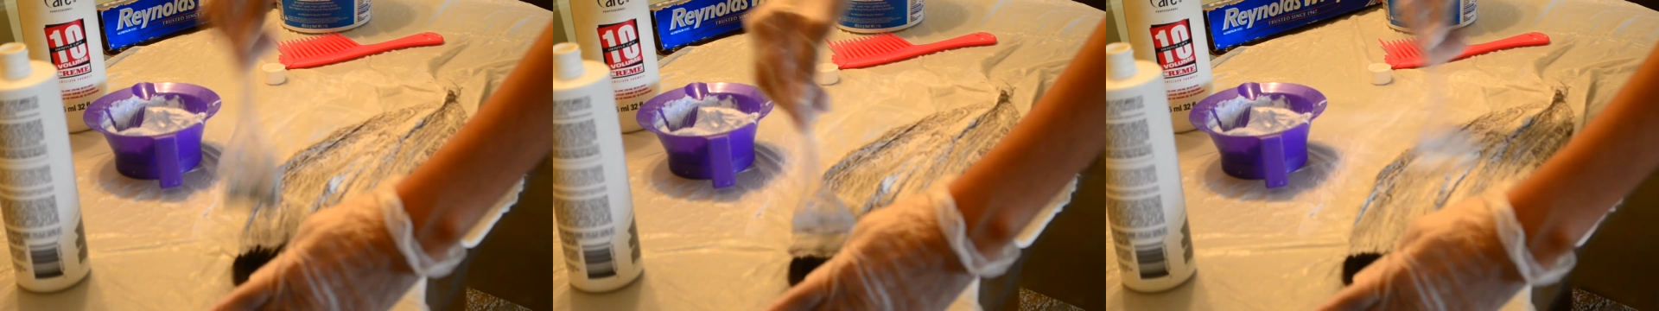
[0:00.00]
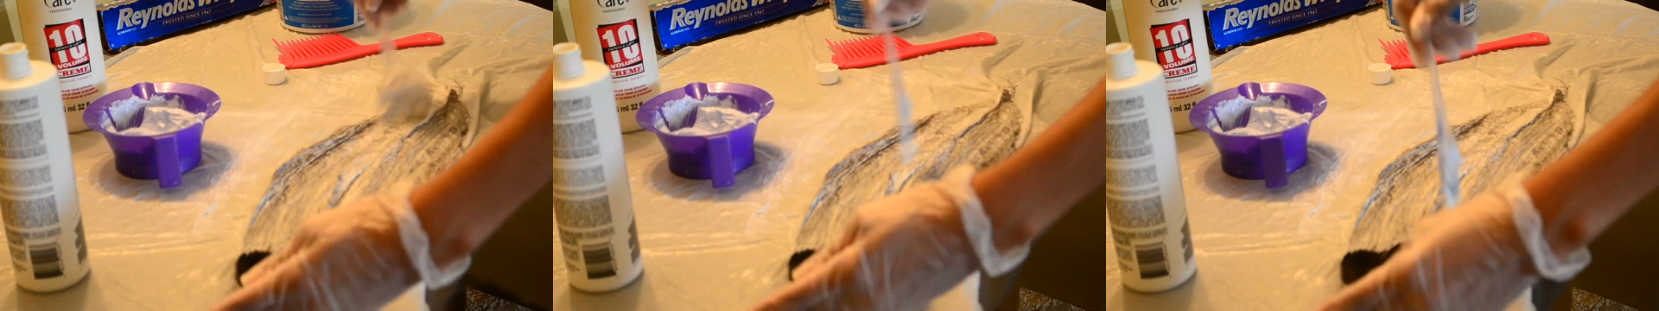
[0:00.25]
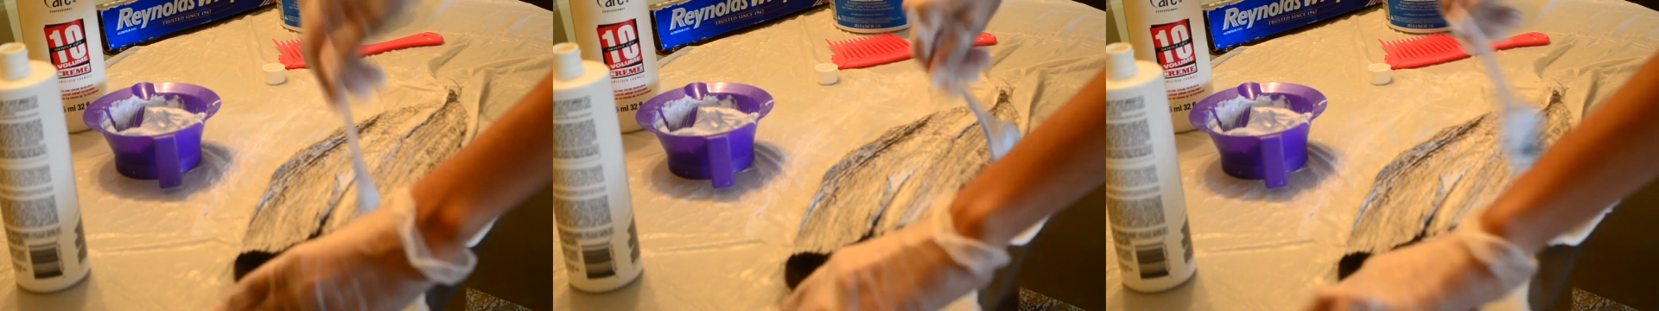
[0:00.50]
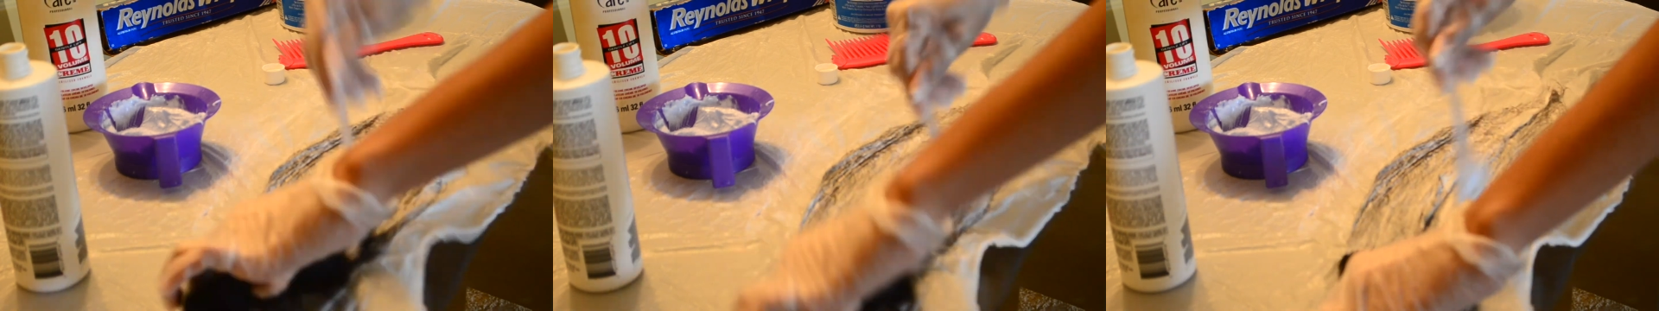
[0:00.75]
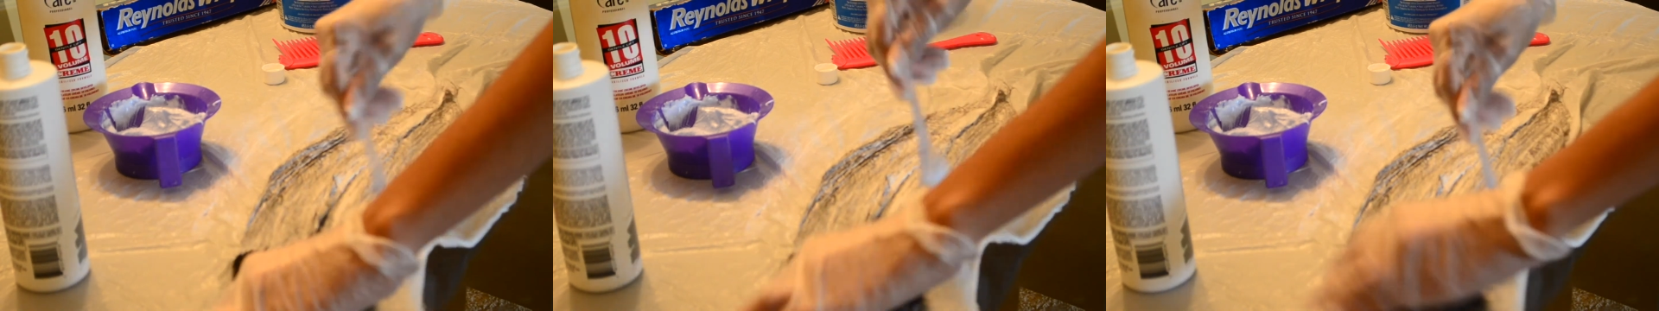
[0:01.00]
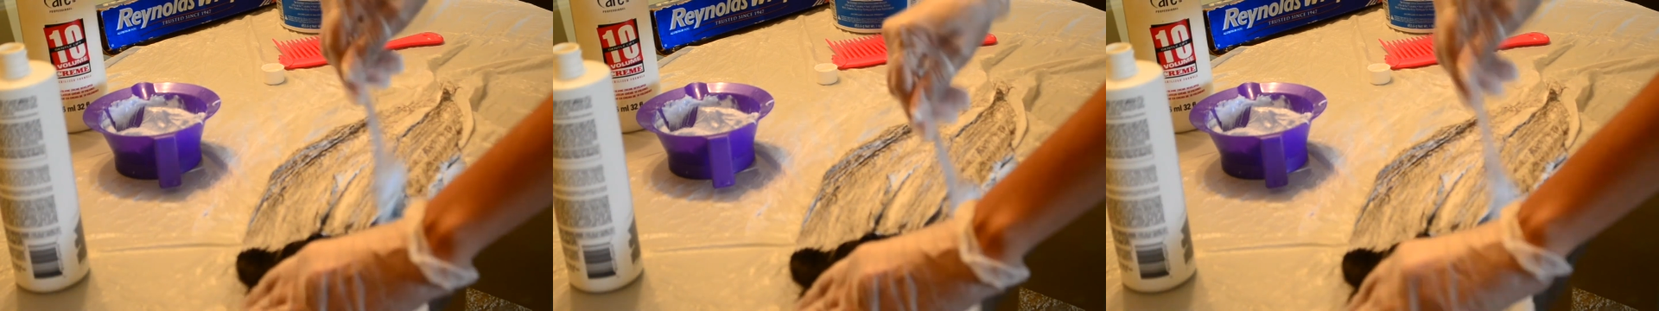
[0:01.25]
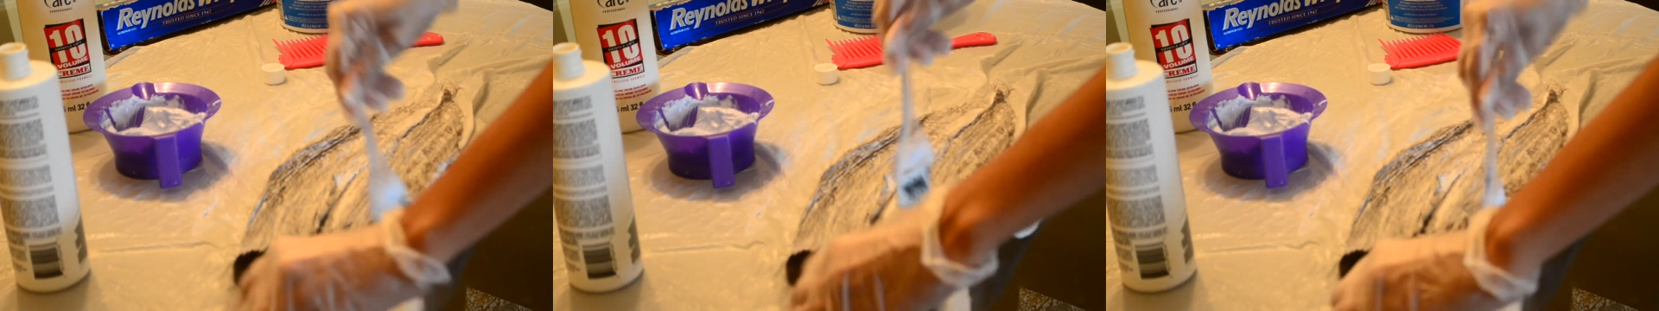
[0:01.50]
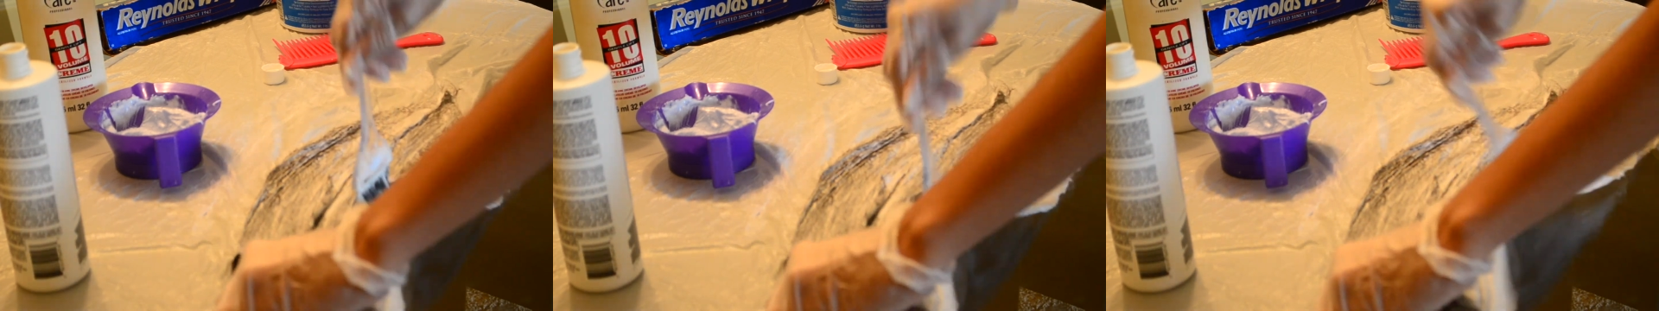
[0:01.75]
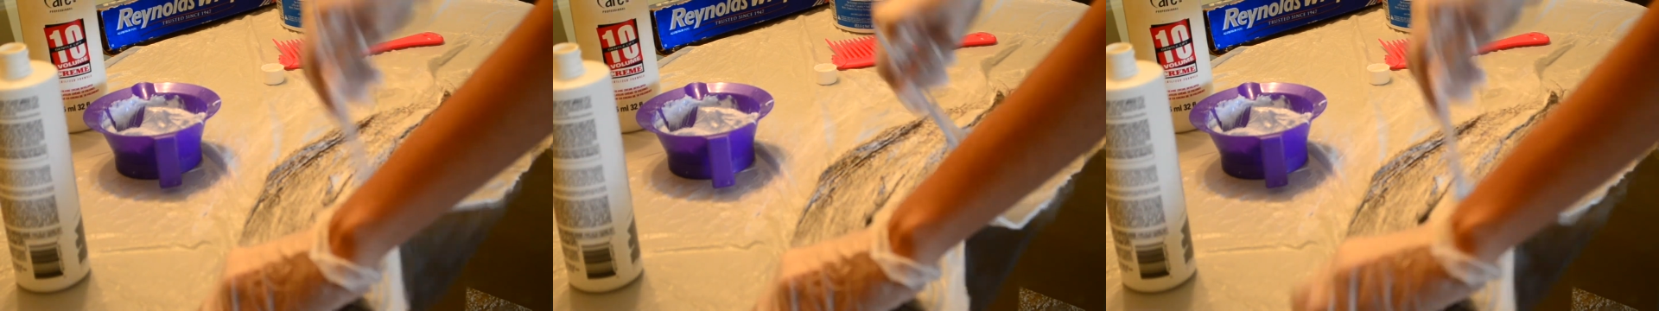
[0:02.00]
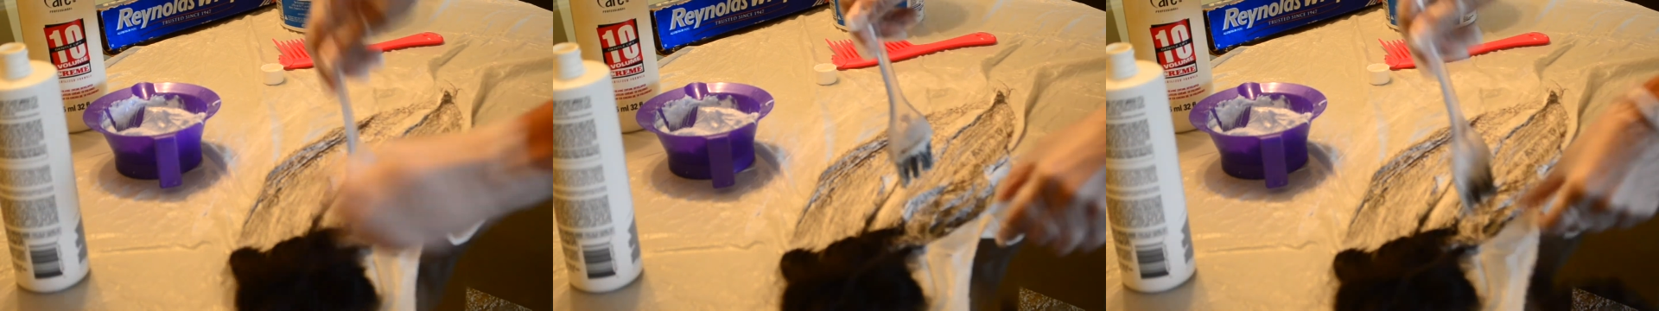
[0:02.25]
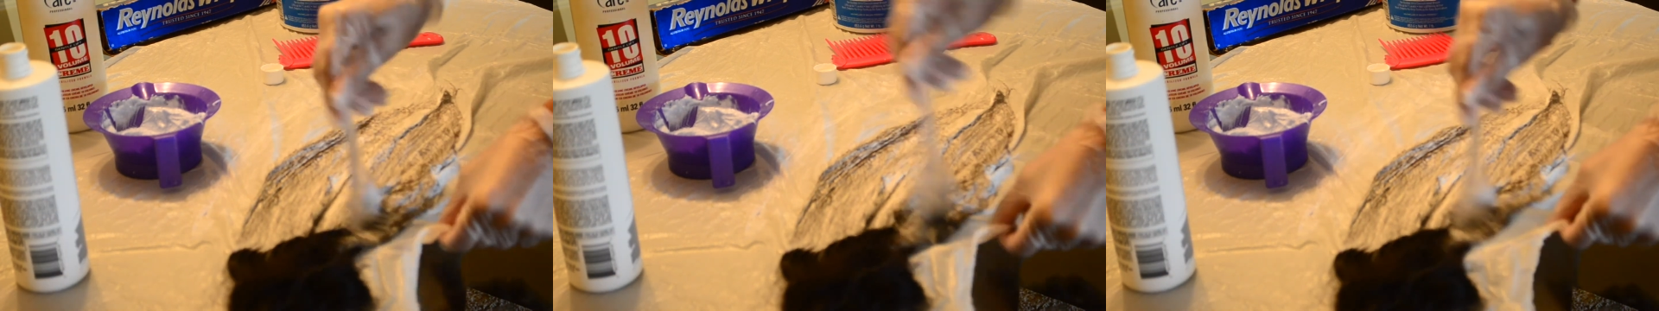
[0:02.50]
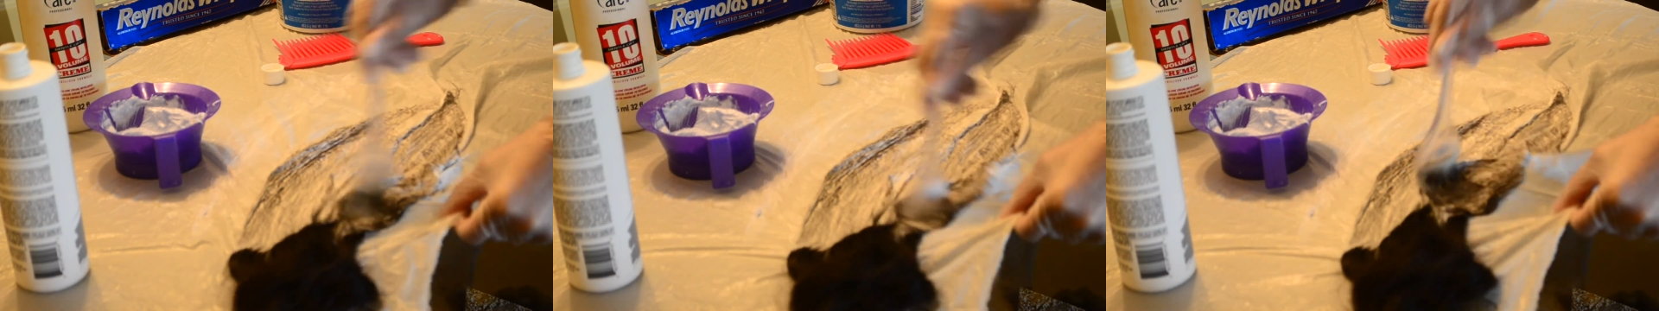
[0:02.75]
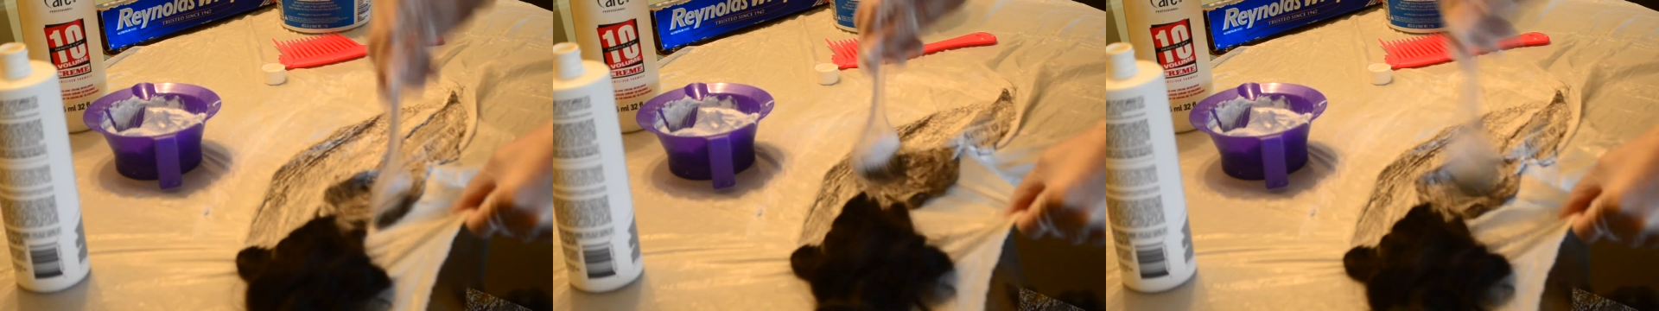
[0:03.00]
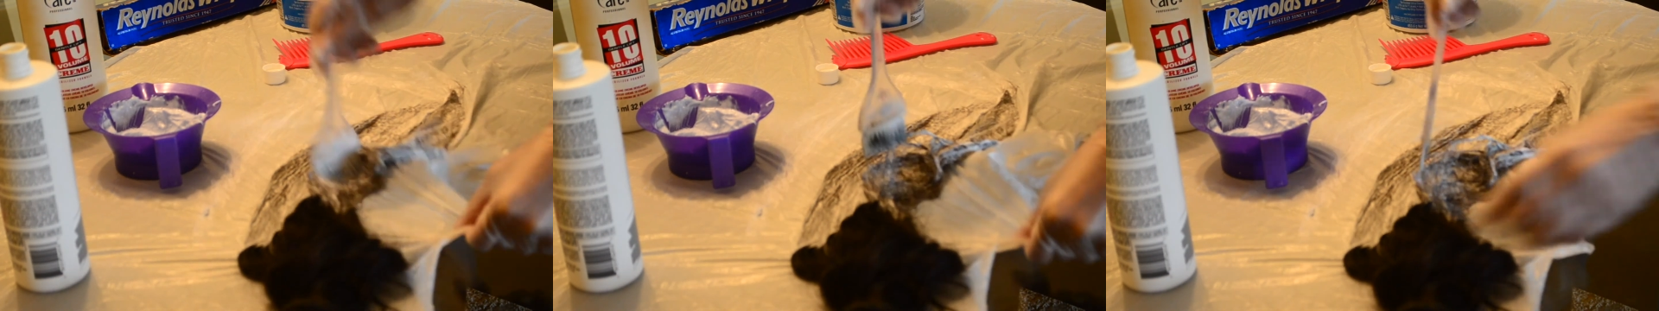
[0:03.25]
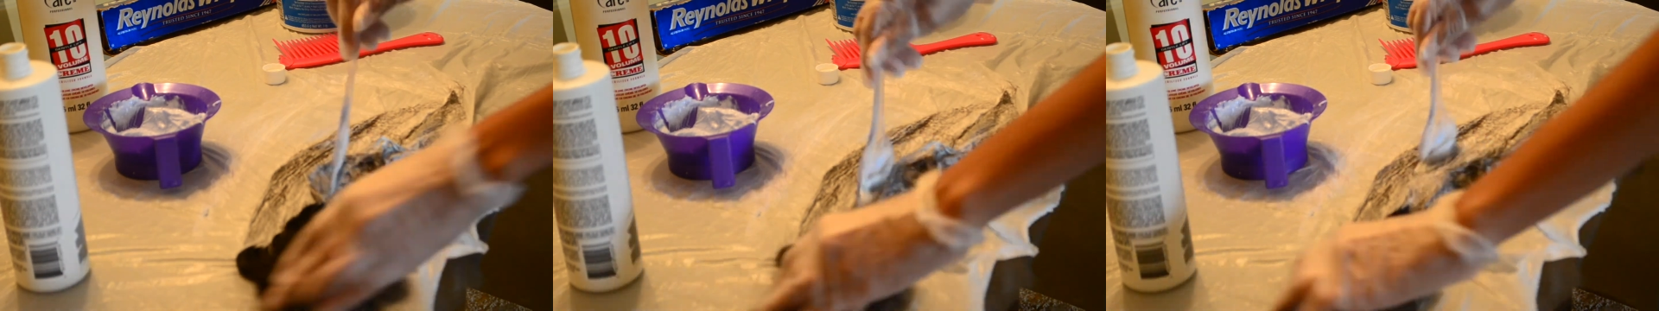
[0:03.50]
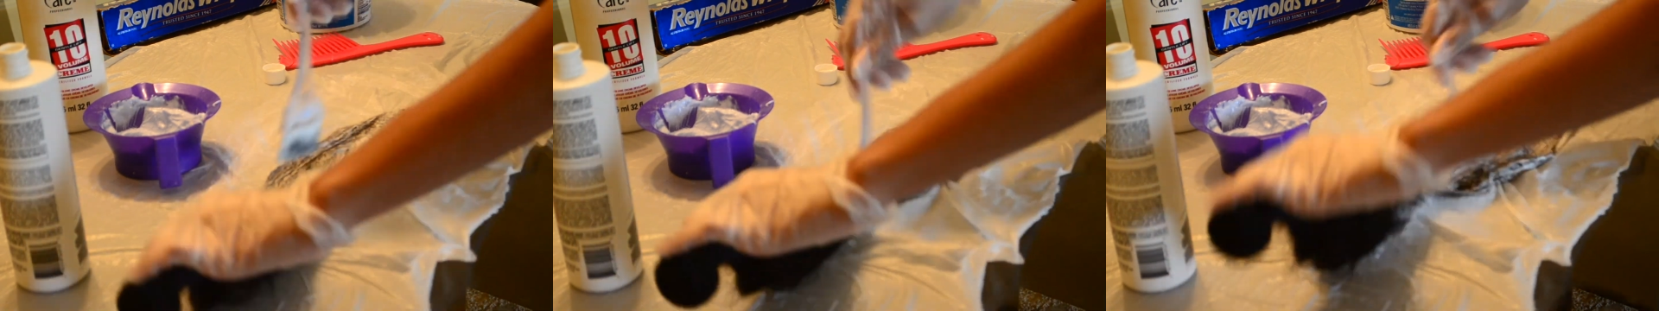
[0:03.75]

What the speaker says: [unreadable: no face in view]